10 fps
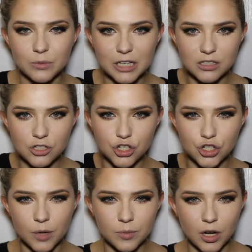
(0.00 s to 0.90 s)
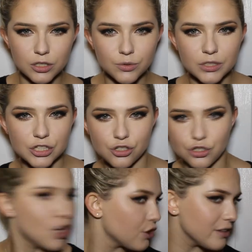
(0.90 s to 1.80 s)
someone has such a sharp contour and they
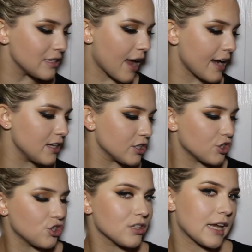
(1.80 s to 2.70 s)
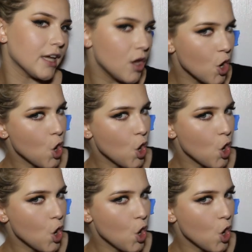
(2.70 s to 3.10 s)
just turn to the side and it's just like